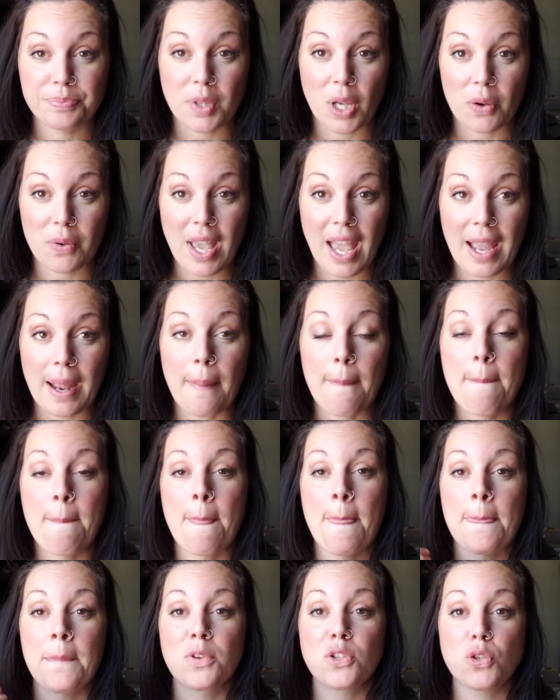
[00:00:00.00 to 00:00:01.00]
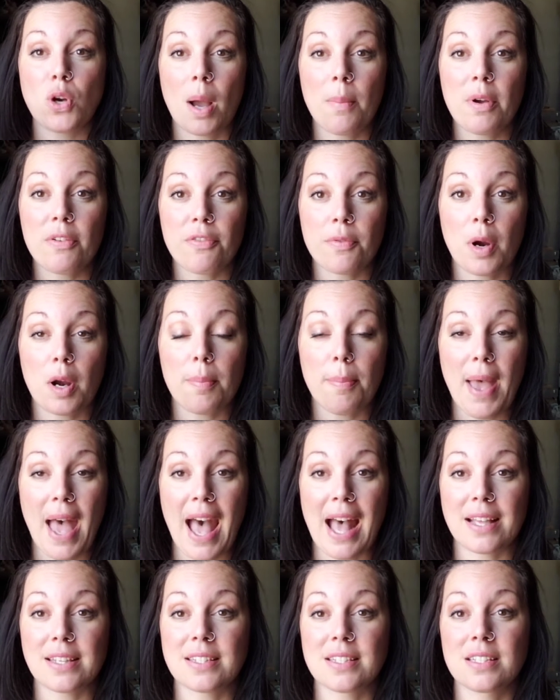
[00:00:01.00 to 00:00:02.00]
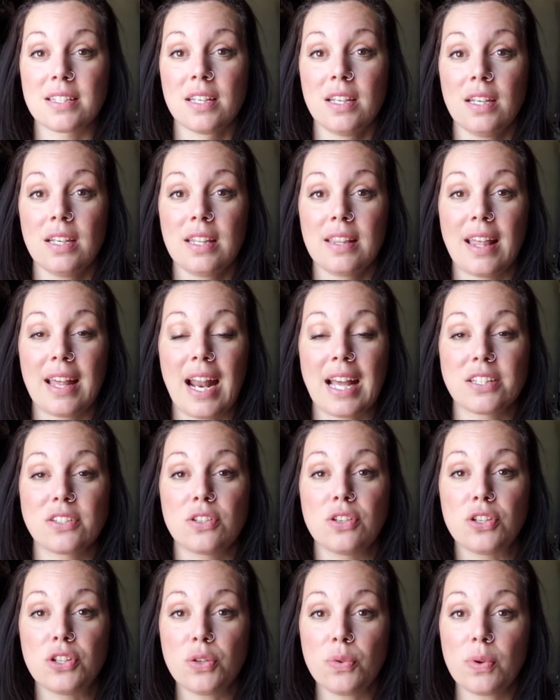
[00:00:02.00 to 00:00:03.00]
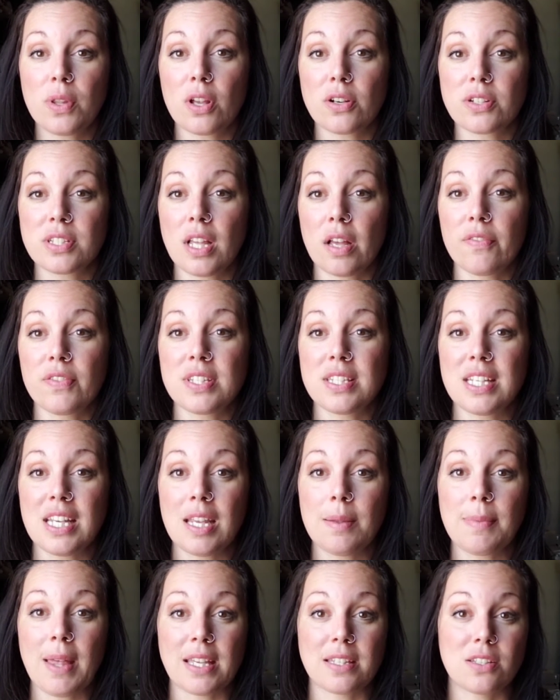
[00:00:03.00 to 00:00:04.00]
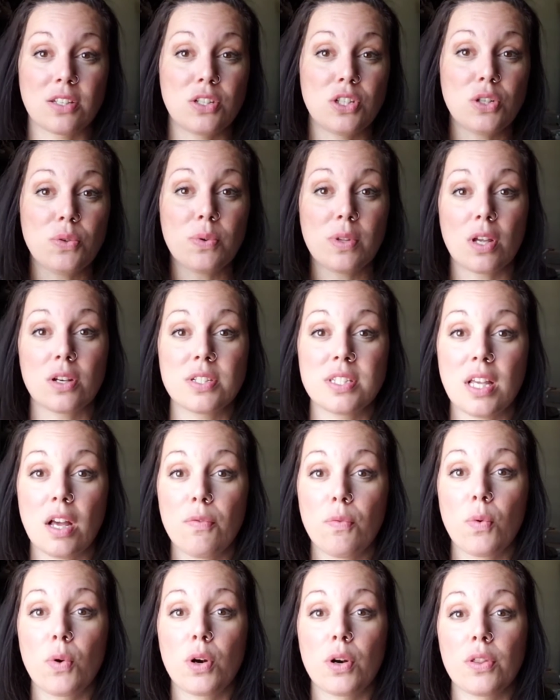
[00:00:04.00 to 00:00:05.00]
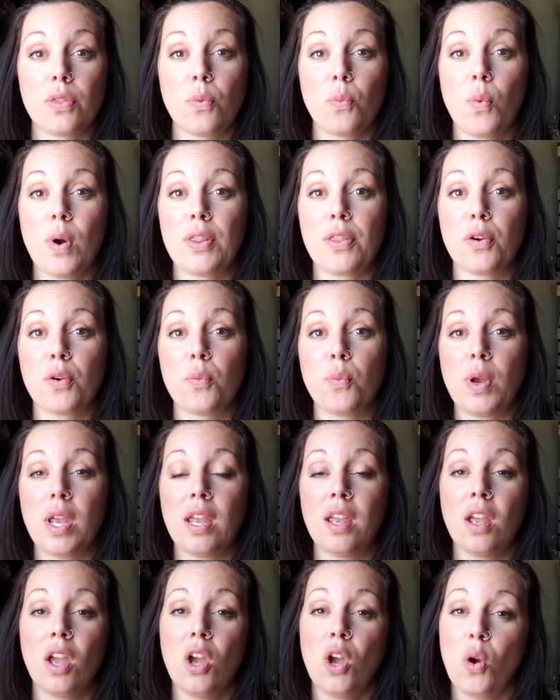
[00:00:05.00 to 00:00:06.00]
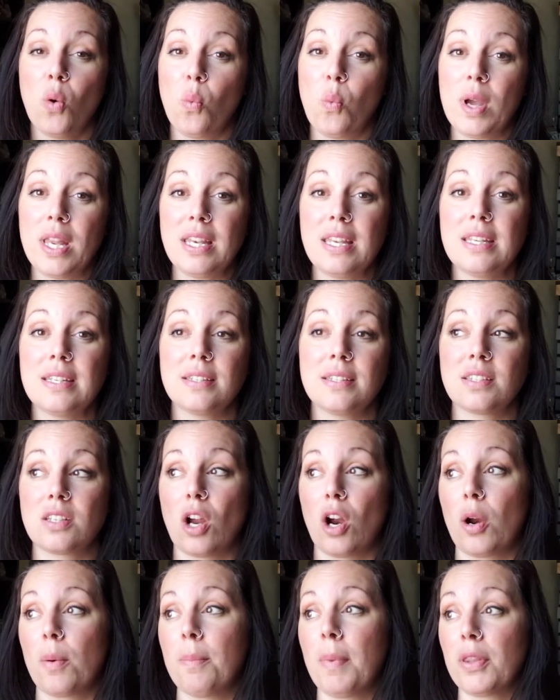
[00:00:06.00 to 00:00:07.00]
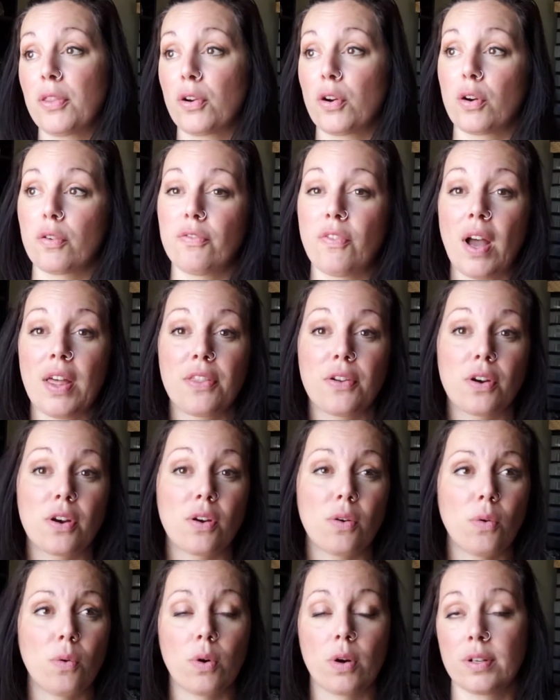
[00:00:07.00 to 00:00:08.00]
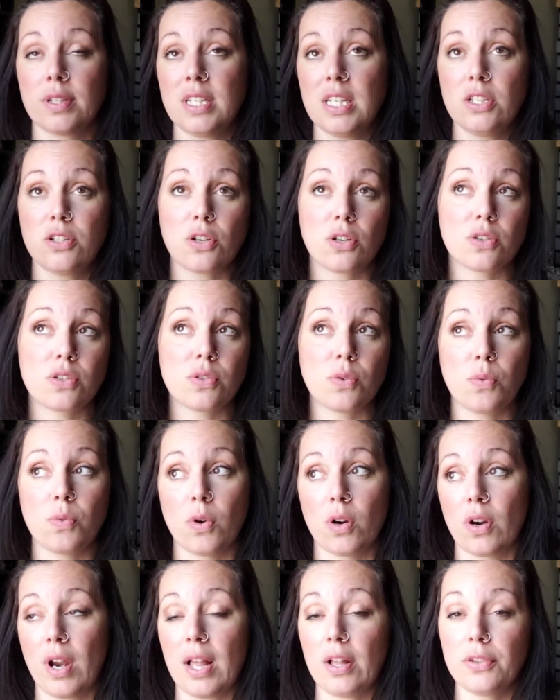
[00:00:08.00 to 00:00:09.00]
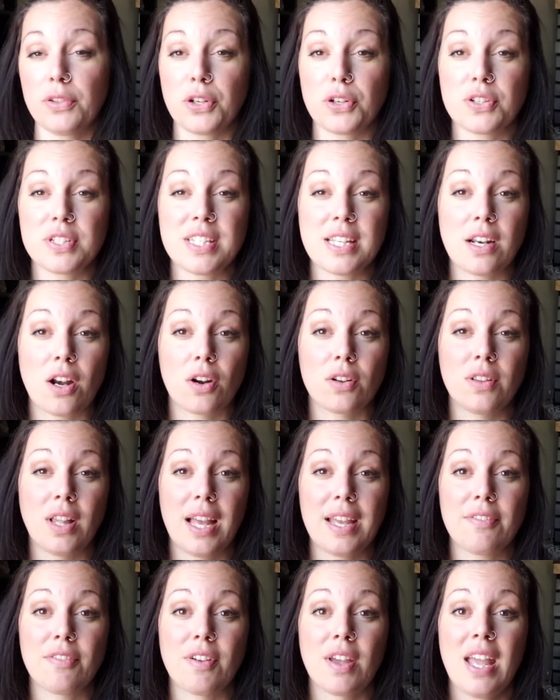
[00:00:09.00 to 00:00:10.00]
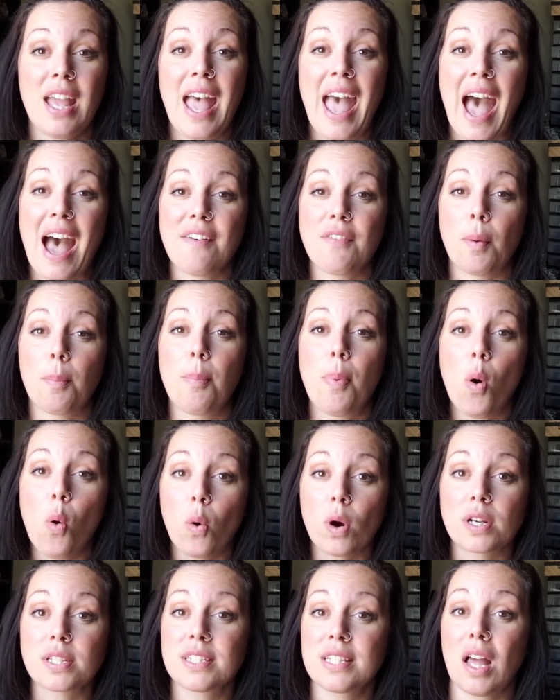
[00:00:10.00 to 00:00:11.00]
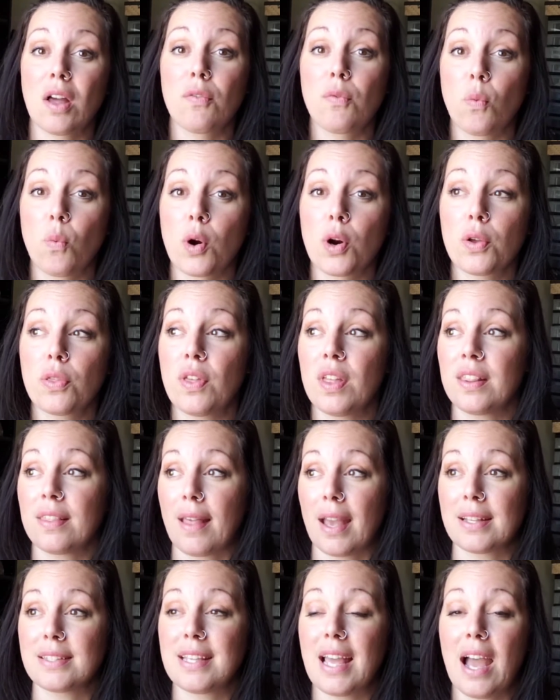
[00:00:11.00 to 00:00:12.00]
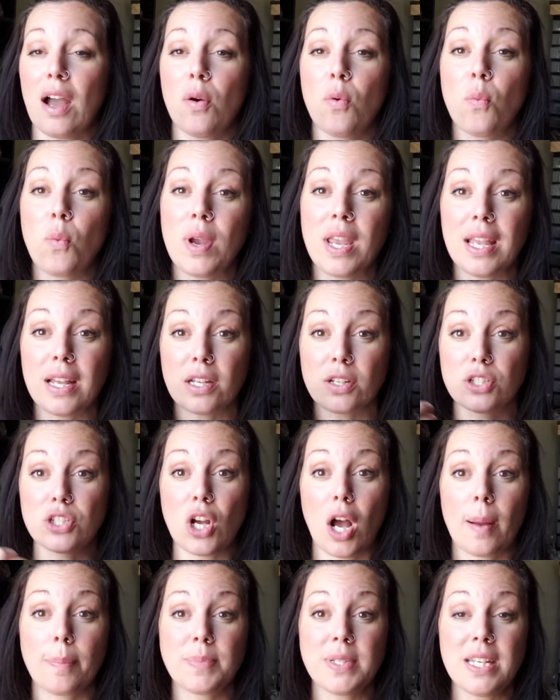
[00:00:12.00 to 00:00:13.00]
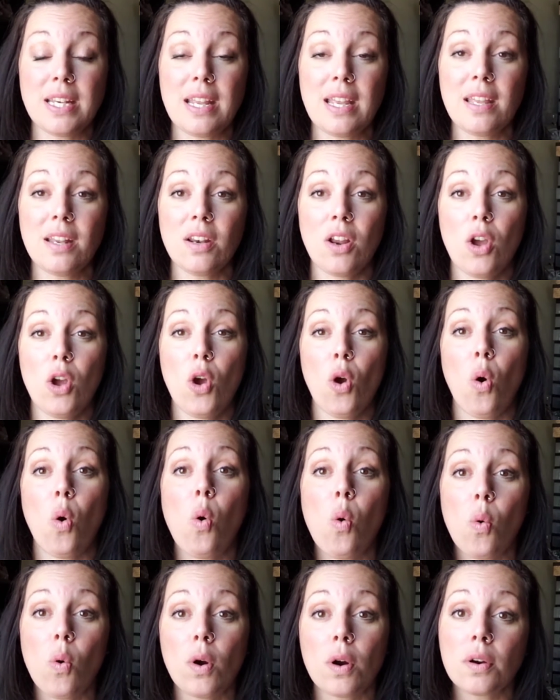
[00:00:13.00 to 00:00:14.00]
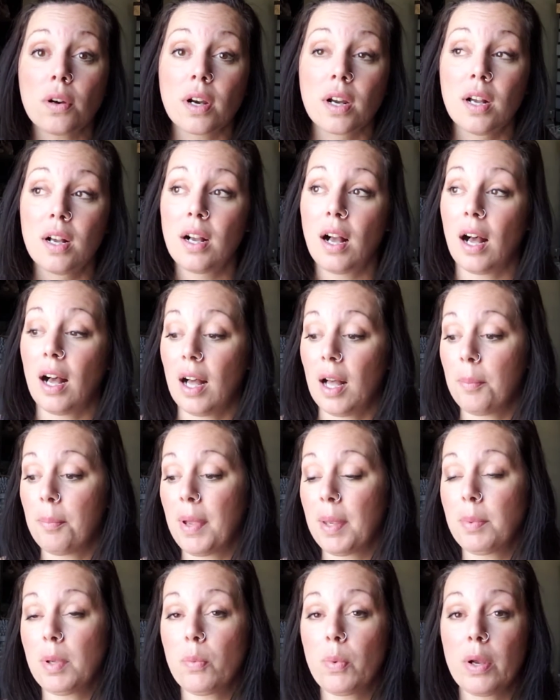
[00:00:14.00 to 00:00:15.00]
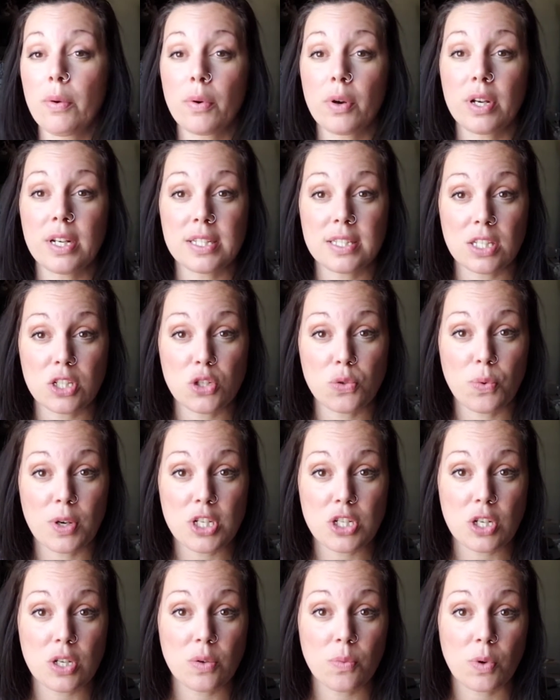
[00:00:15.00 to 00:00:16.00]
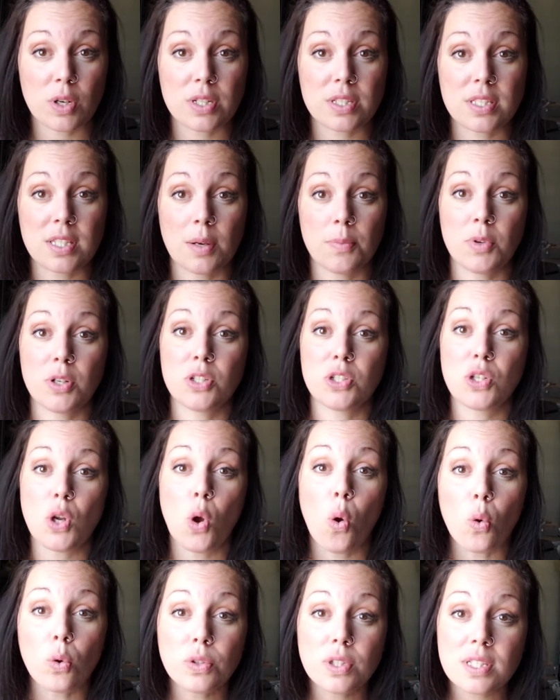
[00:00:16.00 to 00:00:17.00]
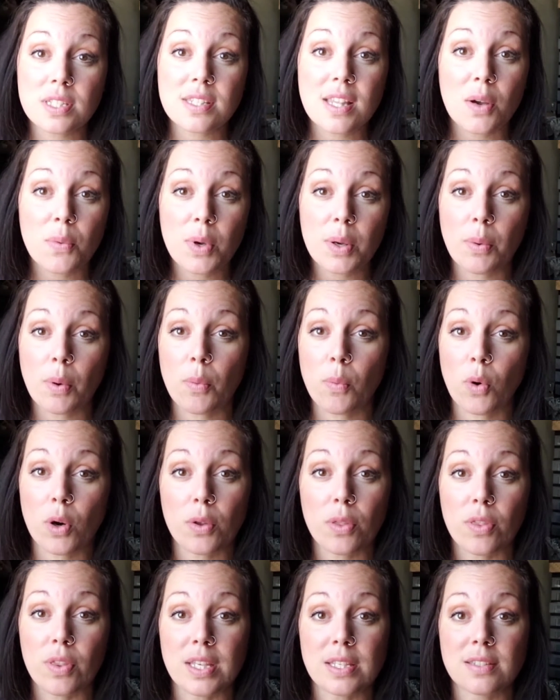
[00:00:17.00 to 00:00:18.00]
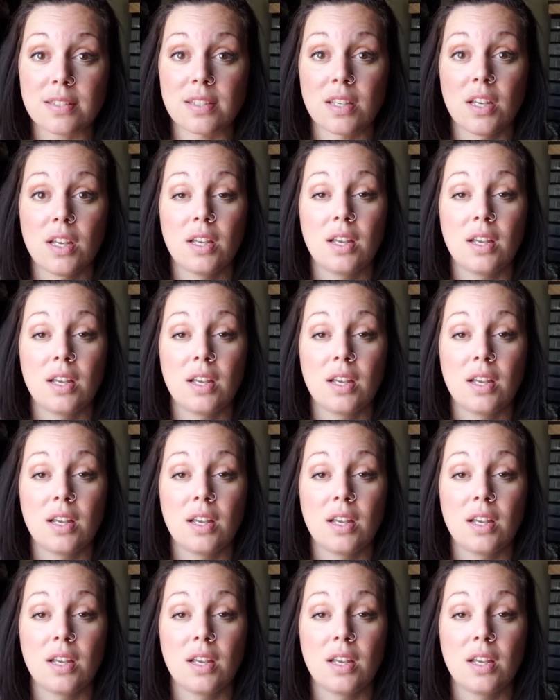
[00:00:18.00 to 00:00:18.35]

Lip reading: Okay, trauma from our past that has to do with our self-esteem, that has to do with our self-worth, whether we witnessed our mother or father or teachers or elders in our life have a poor self-worth and that's how we adopted it, or maybe we were in a situation where someone told us that we were worthless.